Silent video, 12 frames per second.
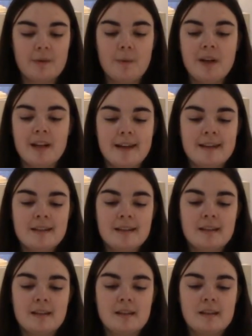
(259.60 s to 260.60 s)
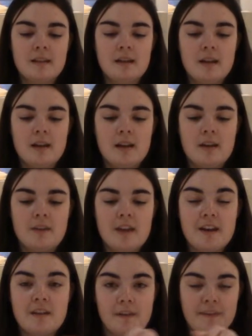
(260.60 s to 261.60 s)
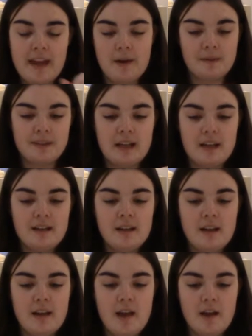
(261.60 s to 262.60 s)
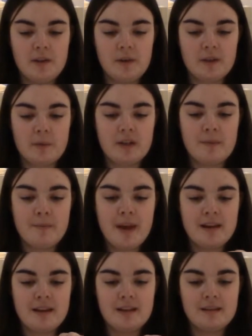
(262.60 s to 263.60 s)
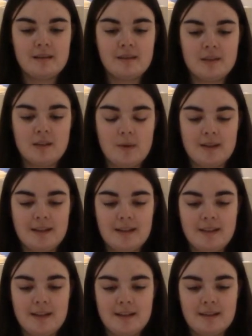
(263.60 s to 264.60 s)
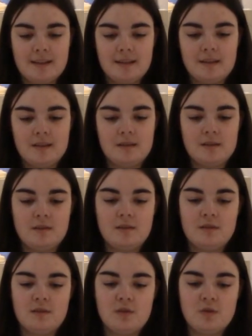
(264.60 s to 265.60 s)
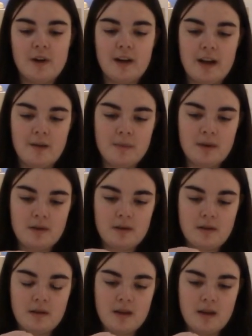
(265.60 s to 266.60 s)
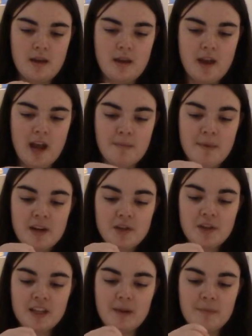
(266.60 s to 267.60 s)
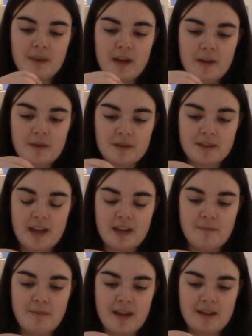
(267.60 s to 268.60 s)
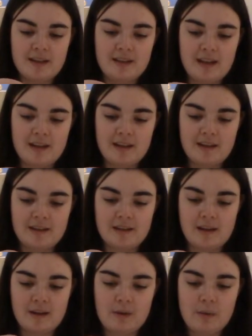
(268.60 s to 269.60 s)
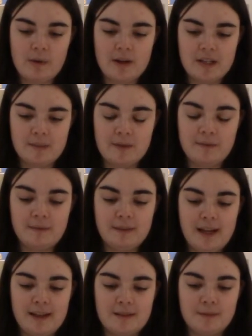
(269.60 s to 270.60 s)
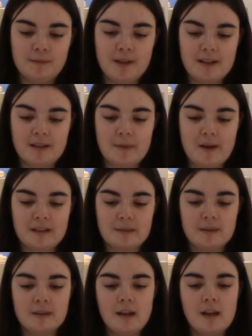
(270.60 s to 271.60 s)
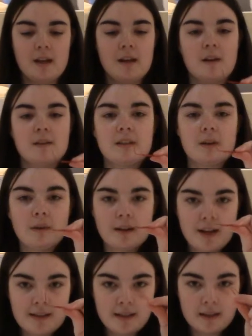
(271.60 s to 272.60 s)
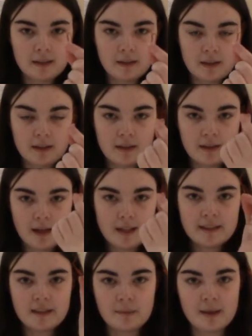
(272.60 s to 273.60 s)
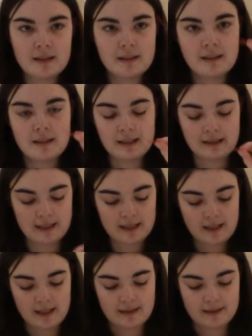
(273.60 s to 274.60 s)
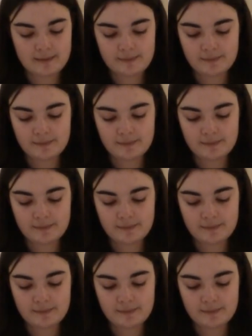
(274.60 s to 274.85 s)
one end, the end on the outside, and you're going to want to bend it so it sticks straight up. And make sure to keep the other side bent, and we want it to be flat as possible. So it's going to look a little bit like this.